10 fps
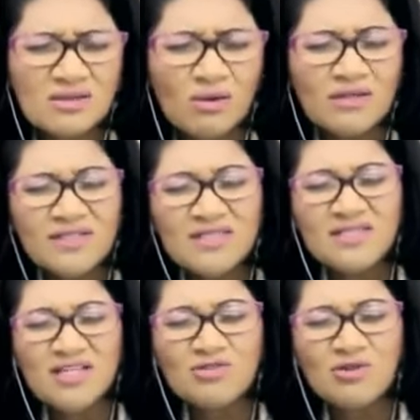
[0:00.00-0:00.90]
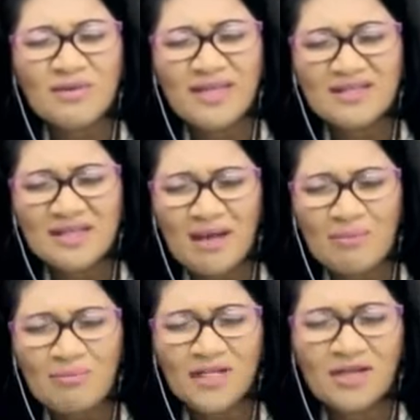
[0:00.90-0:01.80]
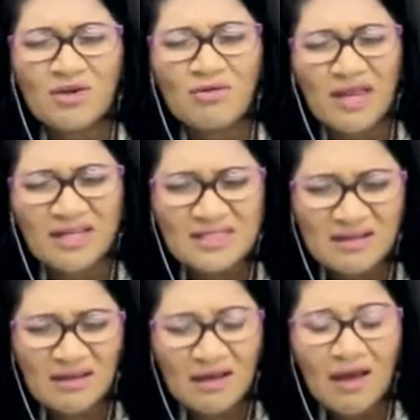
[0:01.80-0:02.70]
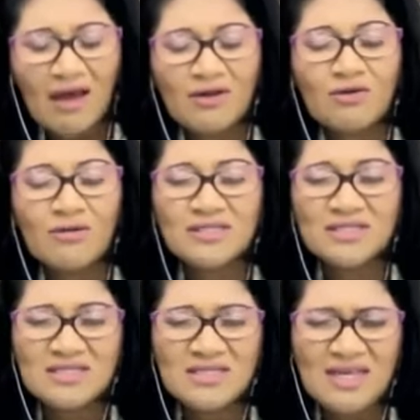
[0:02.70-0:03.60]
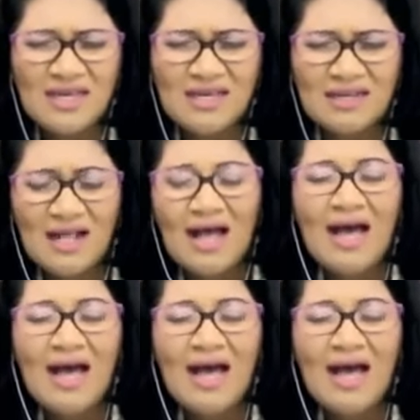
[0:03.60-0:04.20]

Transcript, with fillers: all of these things will begin to happen on a greater and greater scale